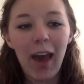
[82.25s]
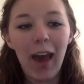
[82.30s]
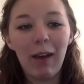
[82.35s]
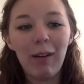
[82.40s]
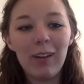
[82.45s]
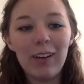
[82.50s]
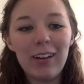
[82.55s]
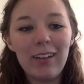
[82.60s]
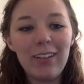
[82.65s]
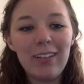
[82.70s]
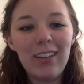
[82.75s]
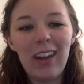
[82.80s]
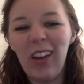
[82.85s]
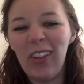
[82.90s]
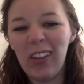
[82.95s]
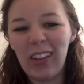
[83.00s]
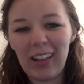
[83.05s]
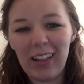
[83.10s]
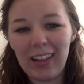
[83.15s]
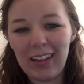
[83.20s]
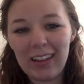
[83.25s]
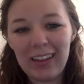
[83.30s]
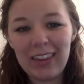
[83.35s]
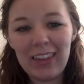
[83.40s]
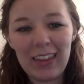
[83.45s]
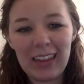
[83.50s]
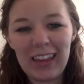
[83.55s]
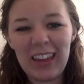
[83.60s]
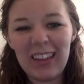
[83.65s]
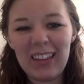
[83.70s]
I would tell
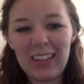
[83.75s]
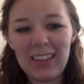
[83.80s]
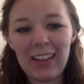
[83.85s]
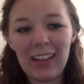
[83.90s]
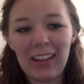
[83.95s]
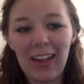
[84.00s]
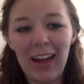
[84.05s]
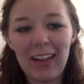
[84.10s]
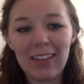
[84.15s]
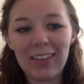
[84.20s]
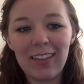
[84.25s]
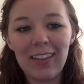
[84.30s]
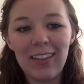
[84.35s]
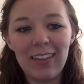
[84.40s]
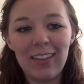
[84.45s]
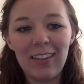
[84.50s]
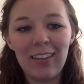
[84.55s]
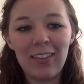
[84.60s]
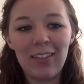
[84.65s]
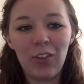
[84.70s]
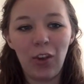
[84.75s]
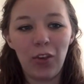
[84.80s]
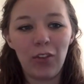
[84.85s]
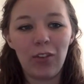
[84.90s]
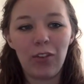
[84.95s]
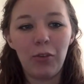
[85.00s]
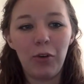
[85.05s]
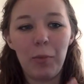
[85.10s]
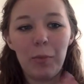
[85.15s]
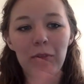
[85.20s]
the kids in the class that this is just
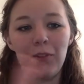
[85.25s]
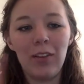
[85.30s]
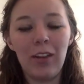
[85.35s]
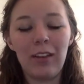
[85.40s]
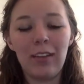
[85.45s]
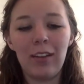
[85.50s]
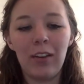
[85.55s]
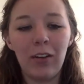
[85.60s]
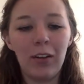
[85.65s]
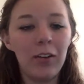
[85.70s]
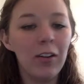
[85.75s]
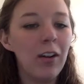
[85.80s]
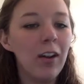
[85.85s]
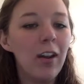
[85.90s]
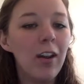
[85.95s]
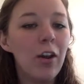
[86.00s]
to represent a